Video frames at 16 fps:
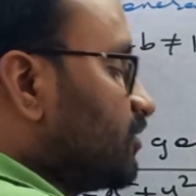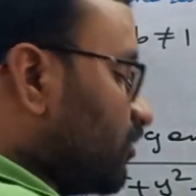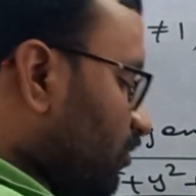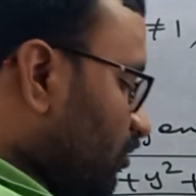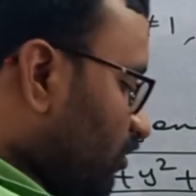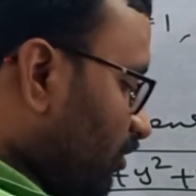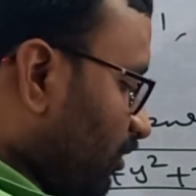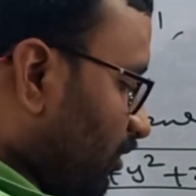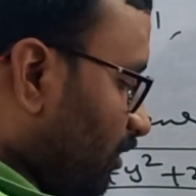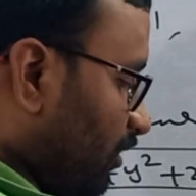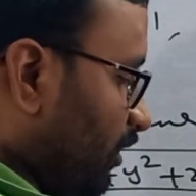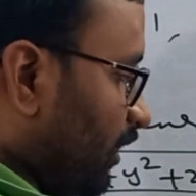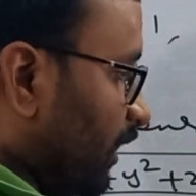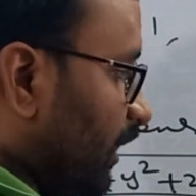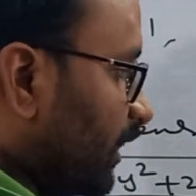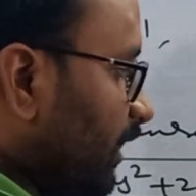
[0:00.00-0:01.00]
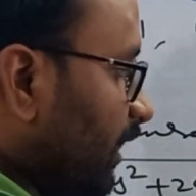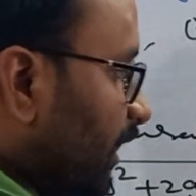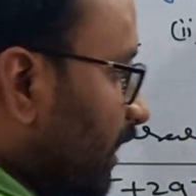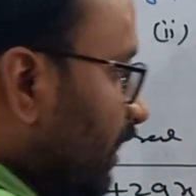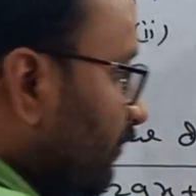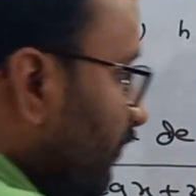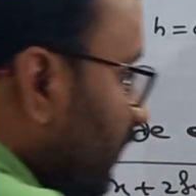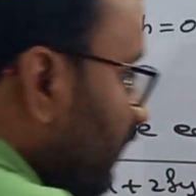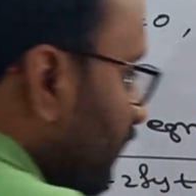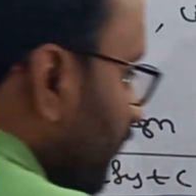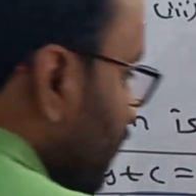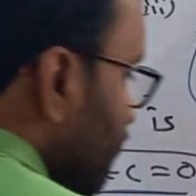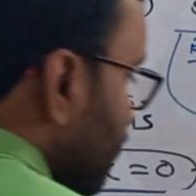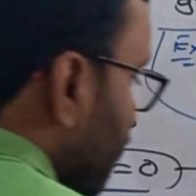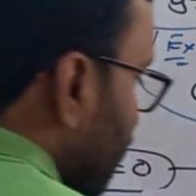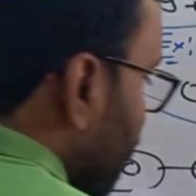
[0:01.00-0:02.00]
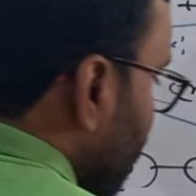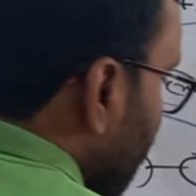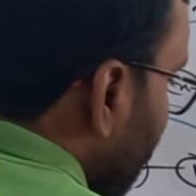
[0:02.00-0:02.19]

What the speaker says: So here given a circle